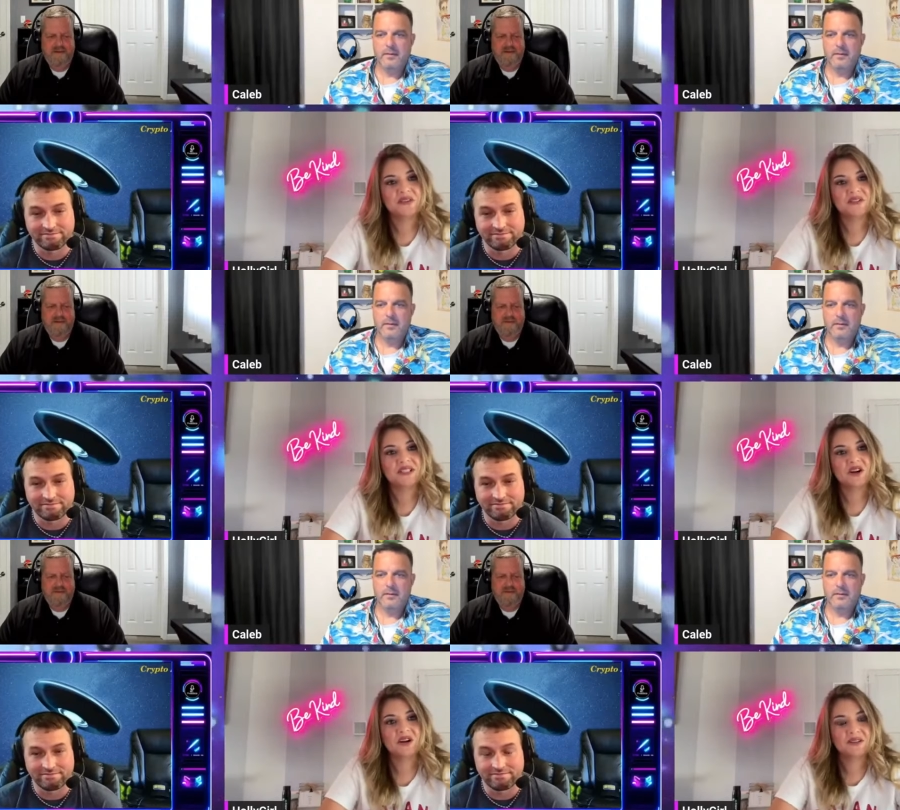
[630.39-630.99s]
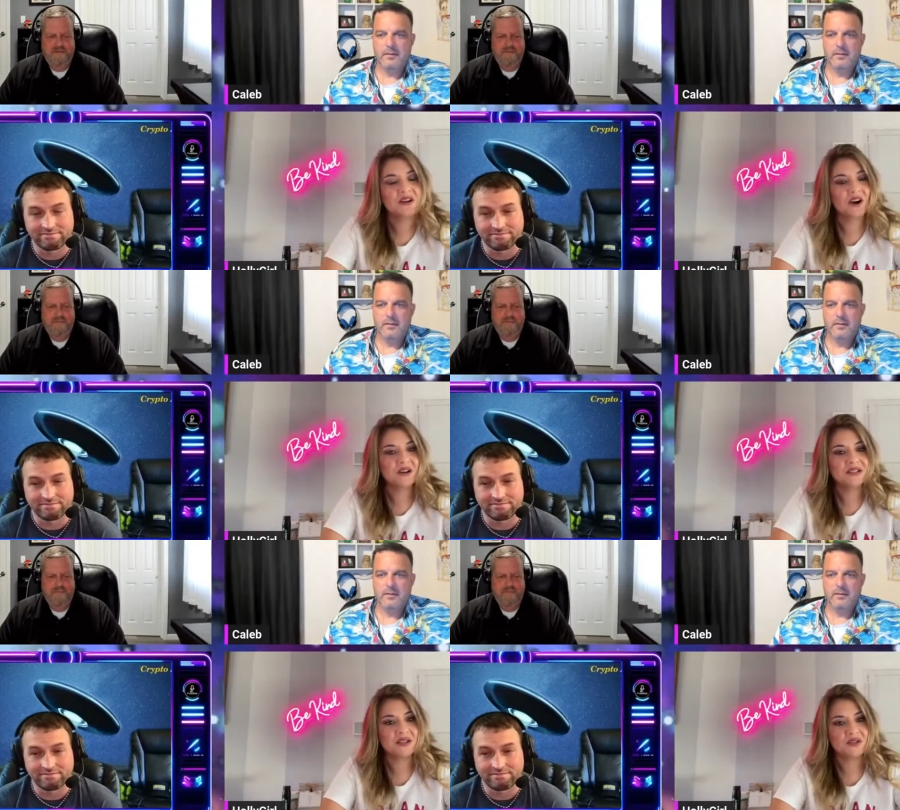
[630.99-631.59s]
Speaker 1: it's our our
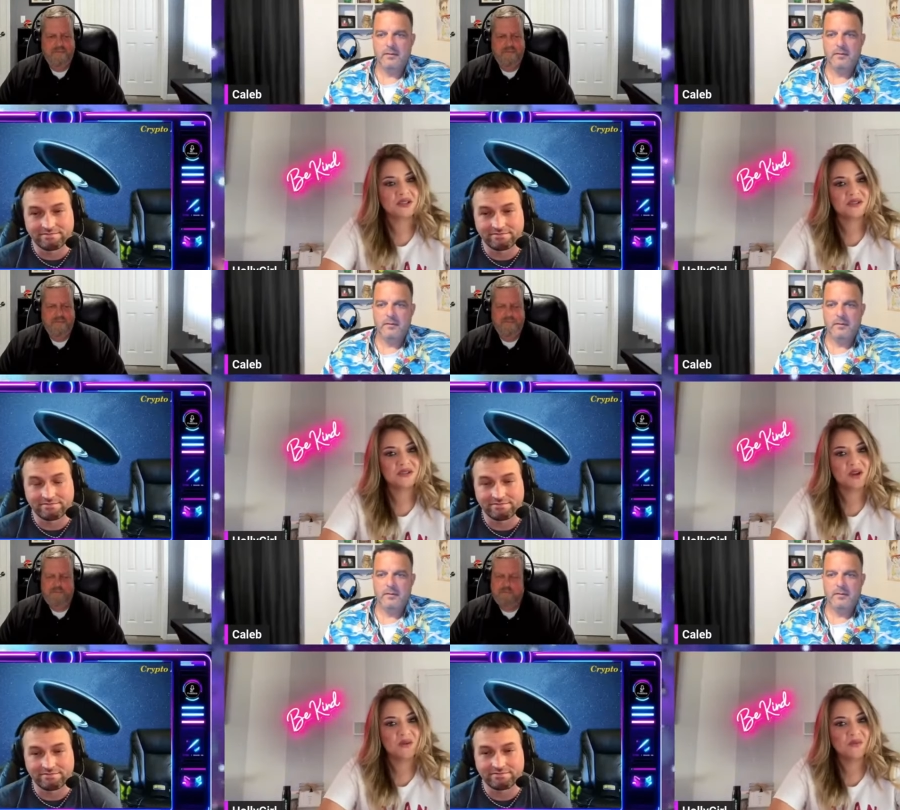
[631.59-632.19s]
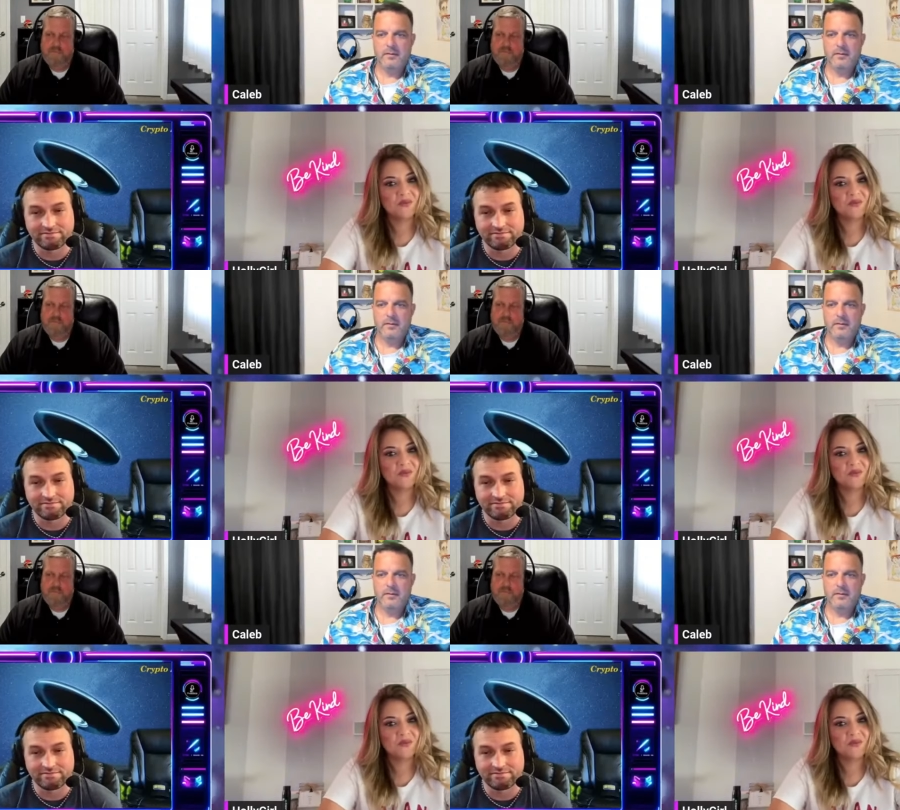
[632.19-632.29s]
intention. So